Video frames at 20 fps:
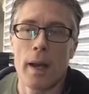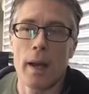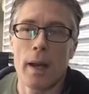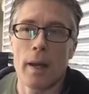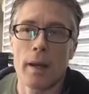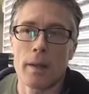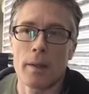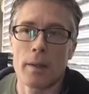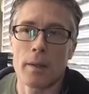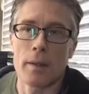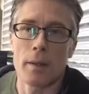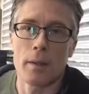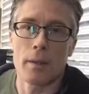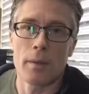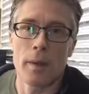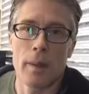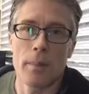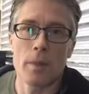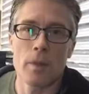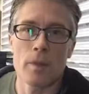in
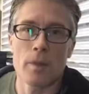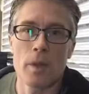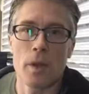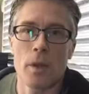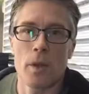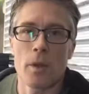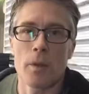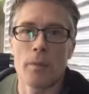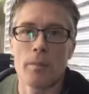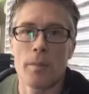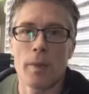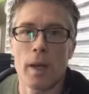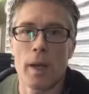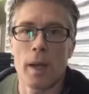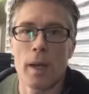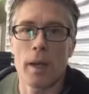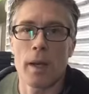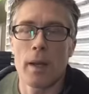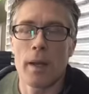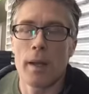another episode.
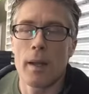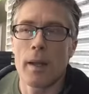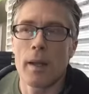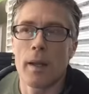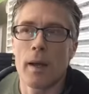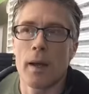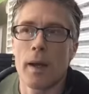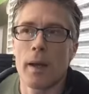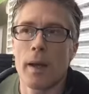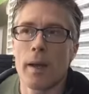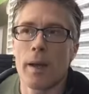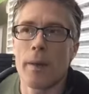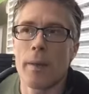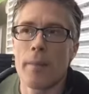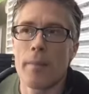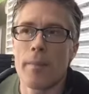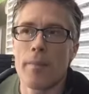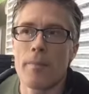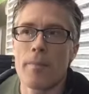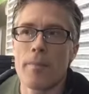But
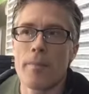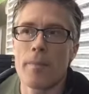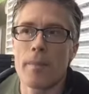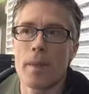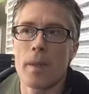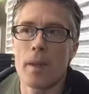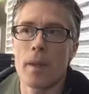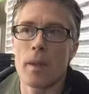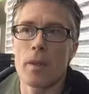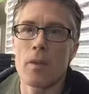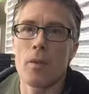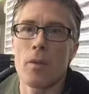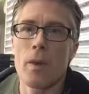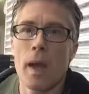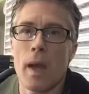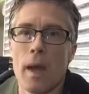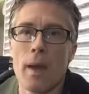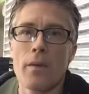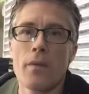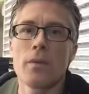you
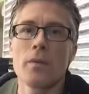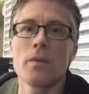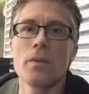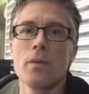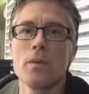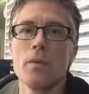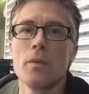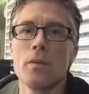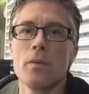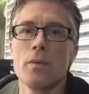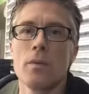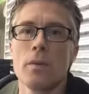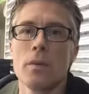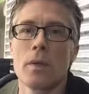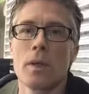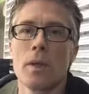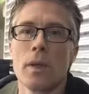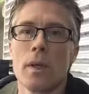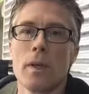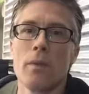have to
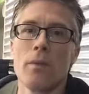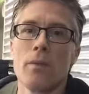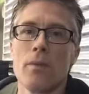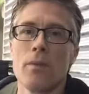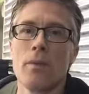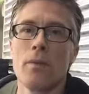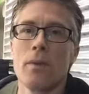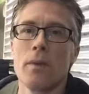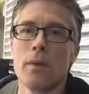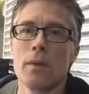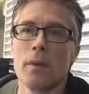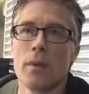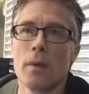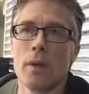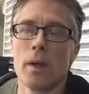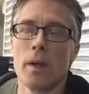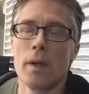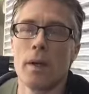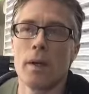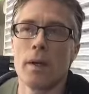give
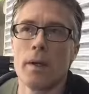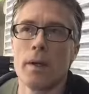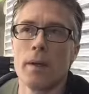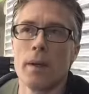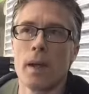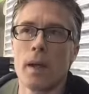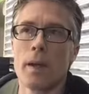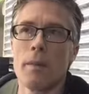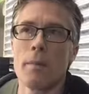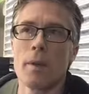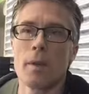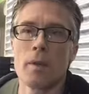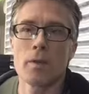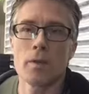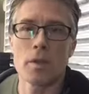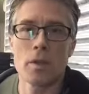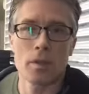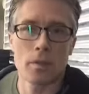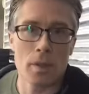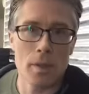anybody
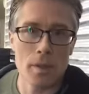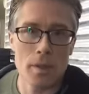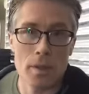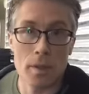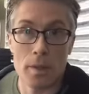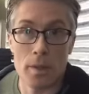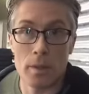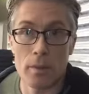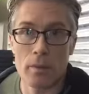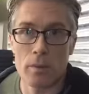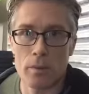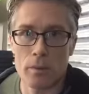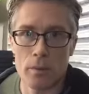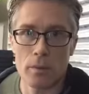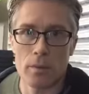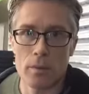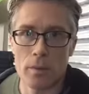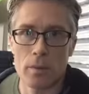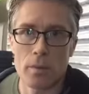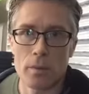who's interested in
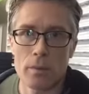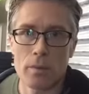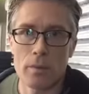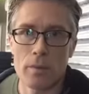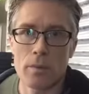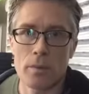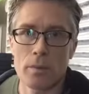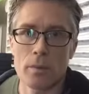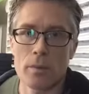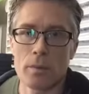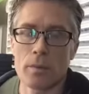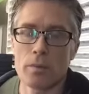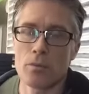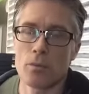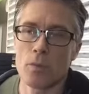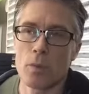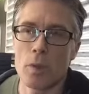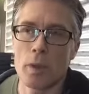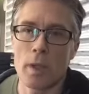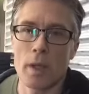
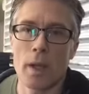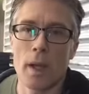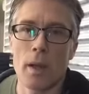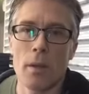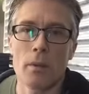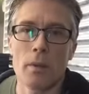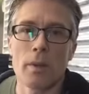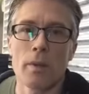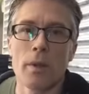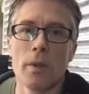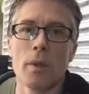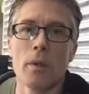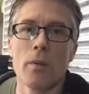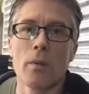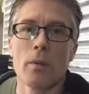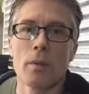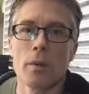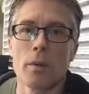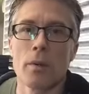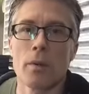working out with you
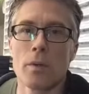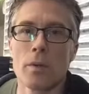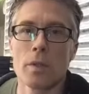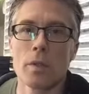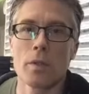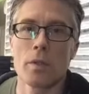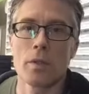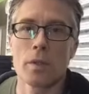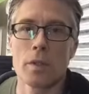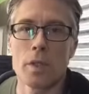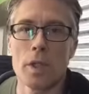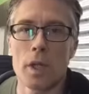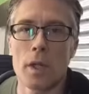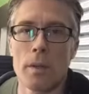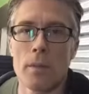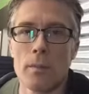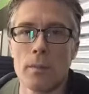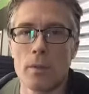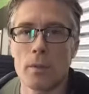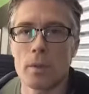or going to your
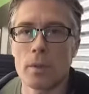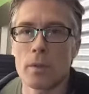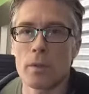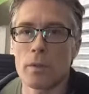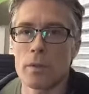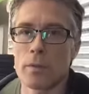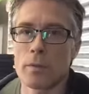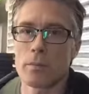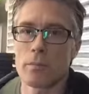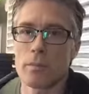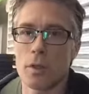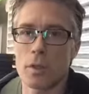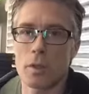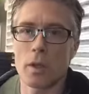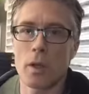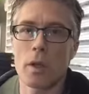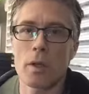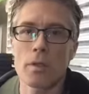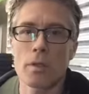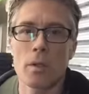gym or your
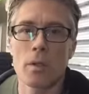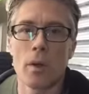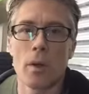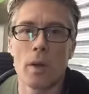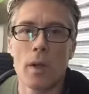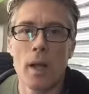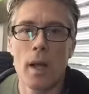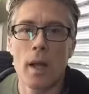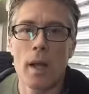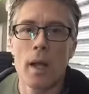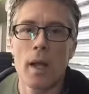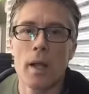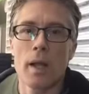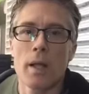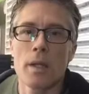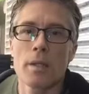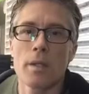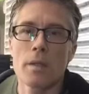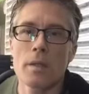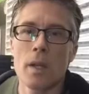martial arts school
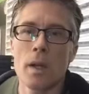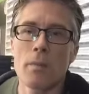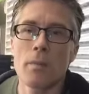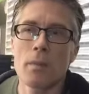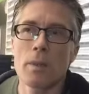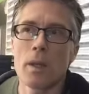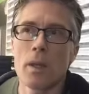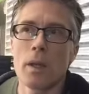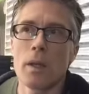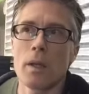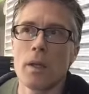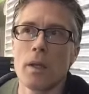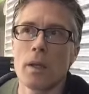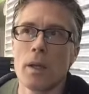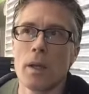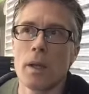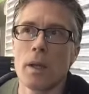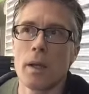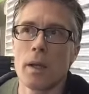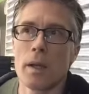something
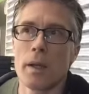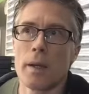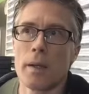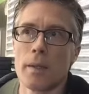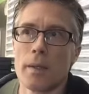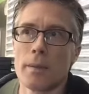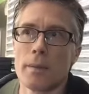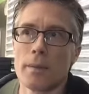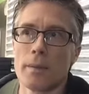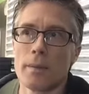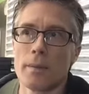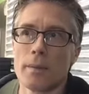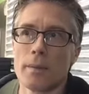or